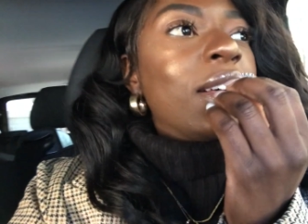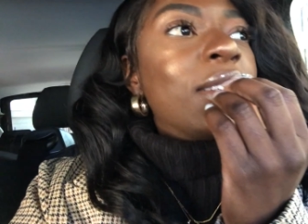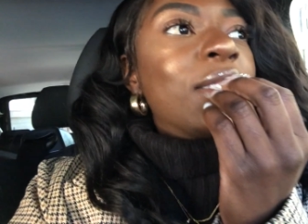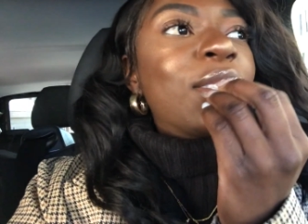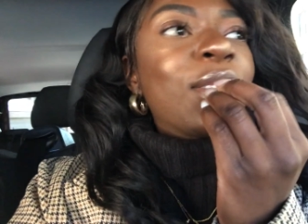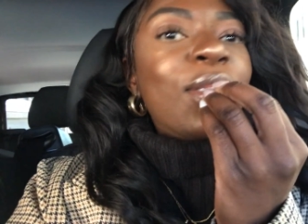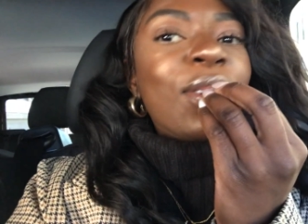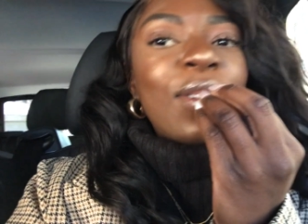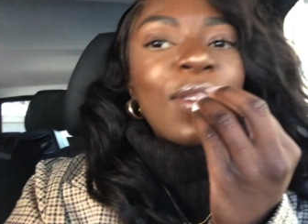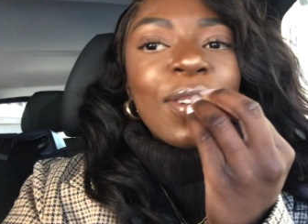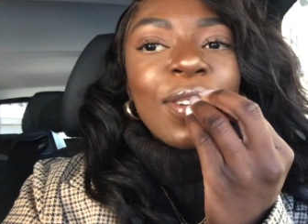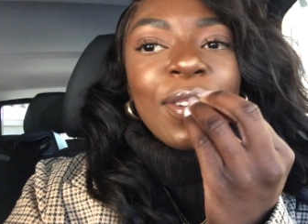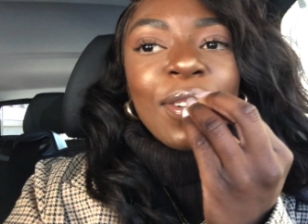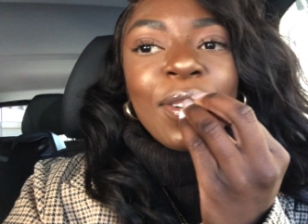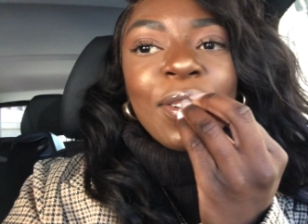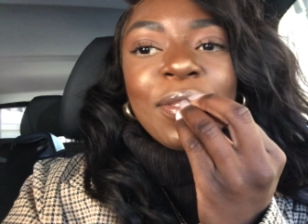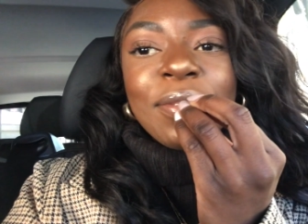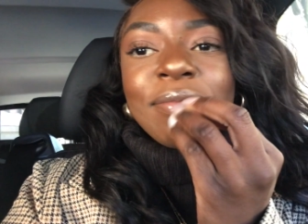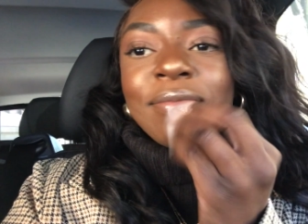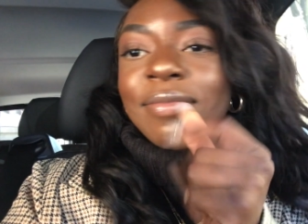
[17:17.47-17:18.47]
So,
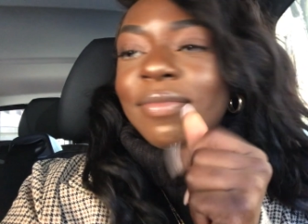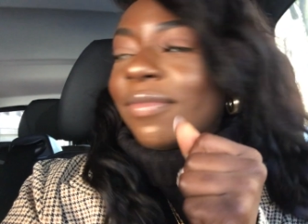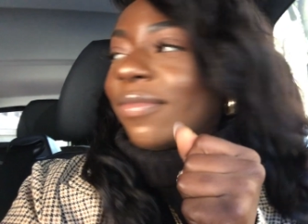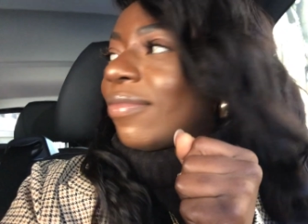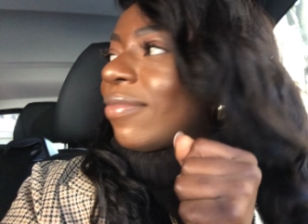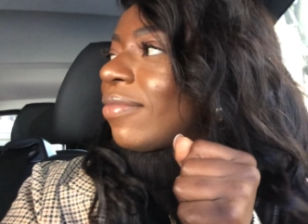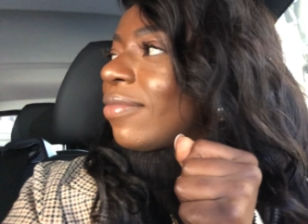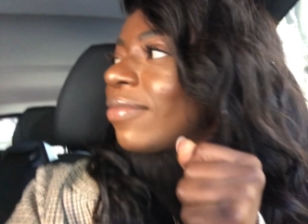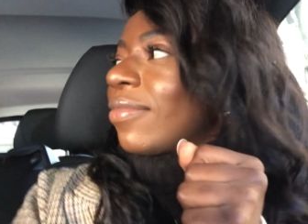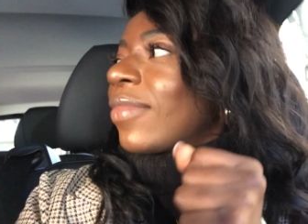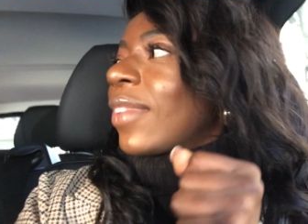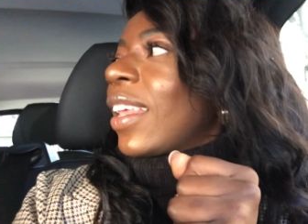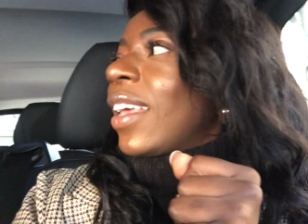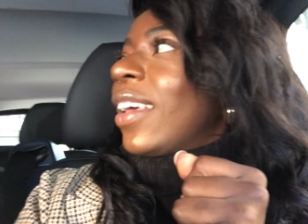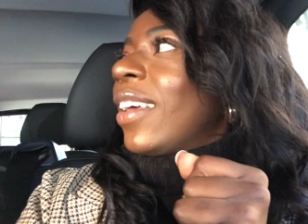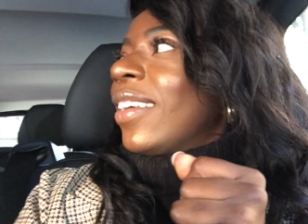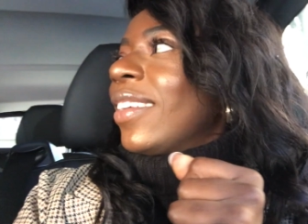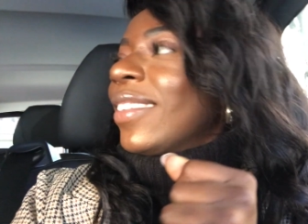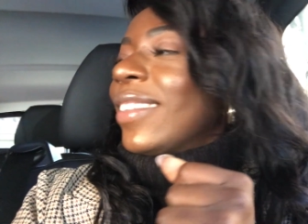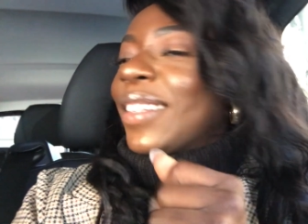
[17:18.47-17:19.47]
Why are you gonna play the Bronx
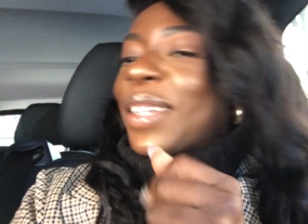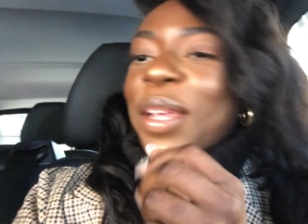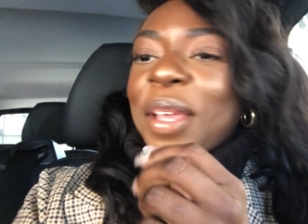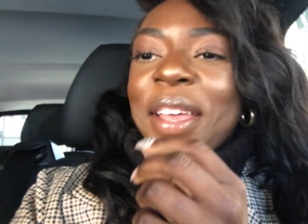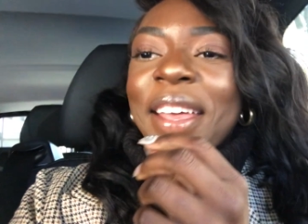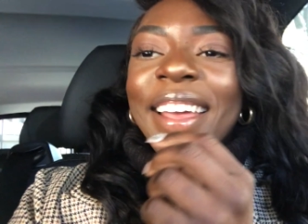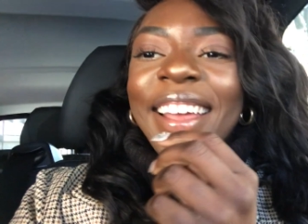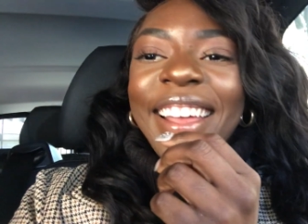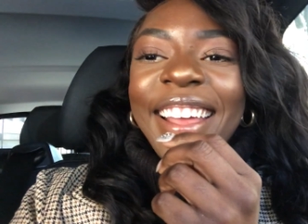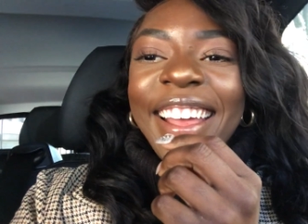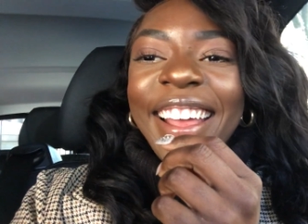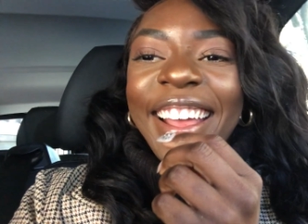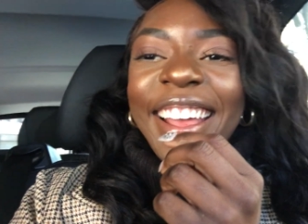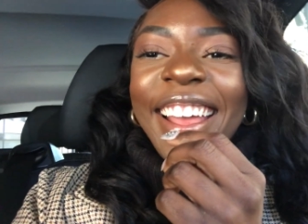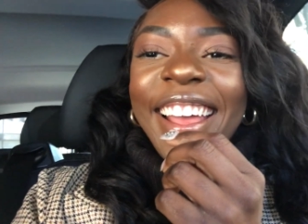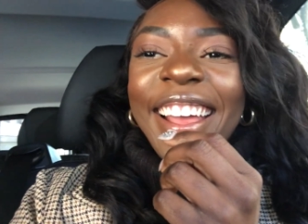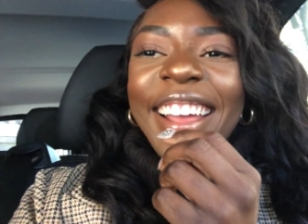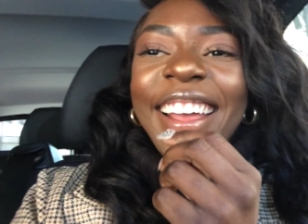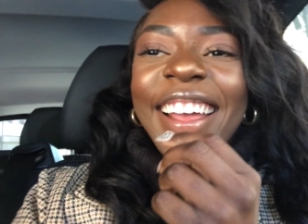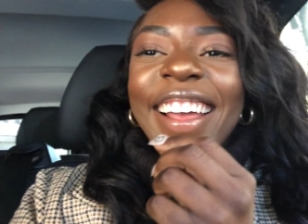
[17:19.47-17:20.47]
like
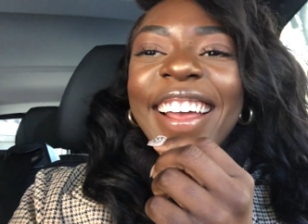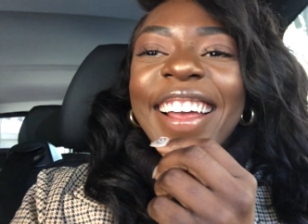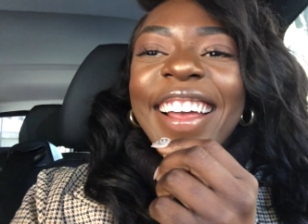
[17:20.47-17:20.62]
that?